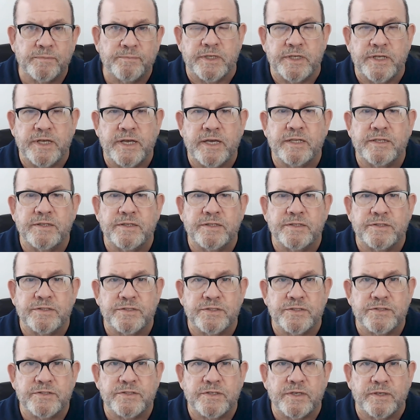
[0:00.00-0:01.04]
Again,
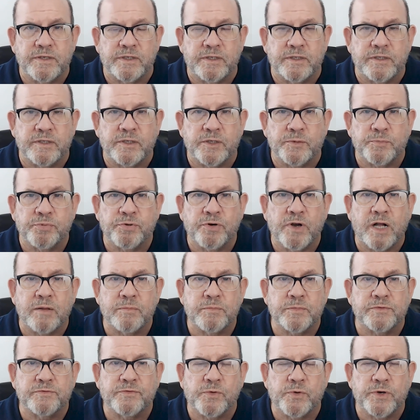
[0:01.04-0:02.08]
this is uh, a
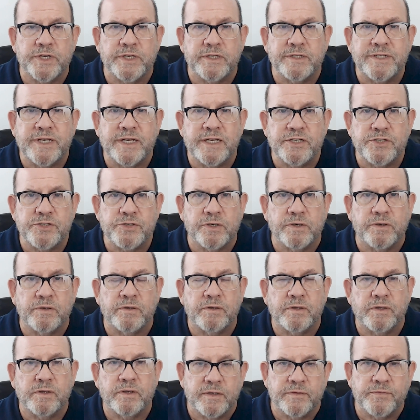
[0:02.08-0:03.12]
problem of
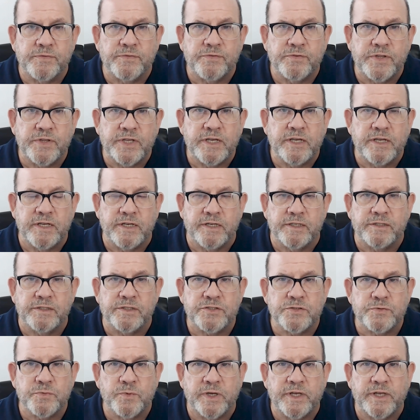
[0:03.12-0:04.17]
orientation, of thinking in
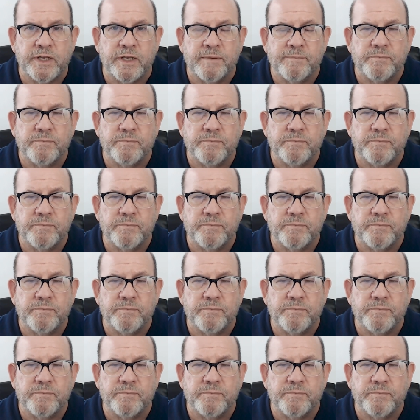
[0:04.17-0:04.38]
this way.